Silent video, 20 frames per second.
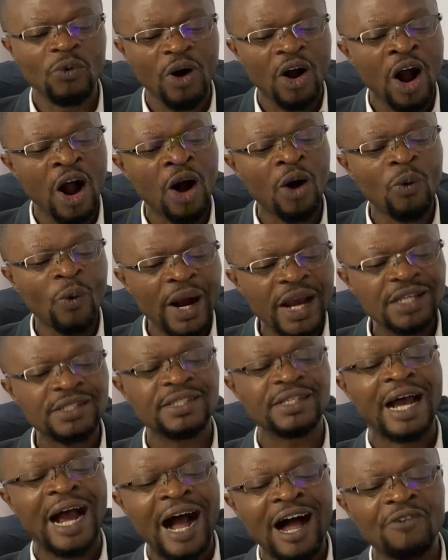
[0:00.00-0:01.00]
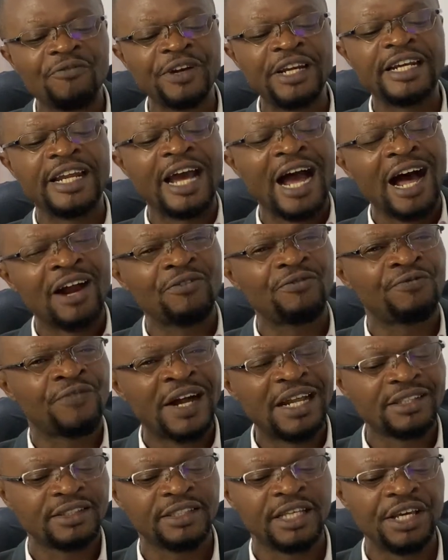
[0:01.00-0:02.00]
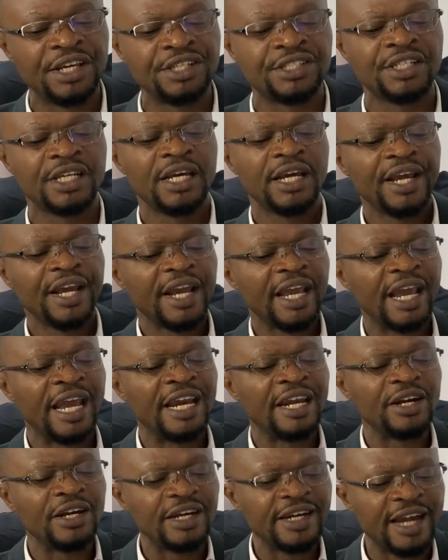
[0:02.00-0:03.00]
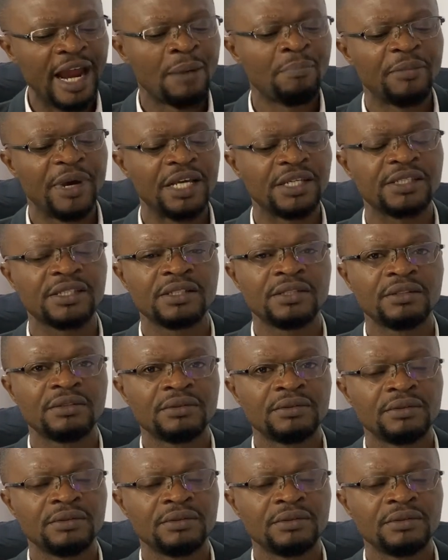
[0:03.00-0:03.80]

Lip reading: always having the advantage in numbers.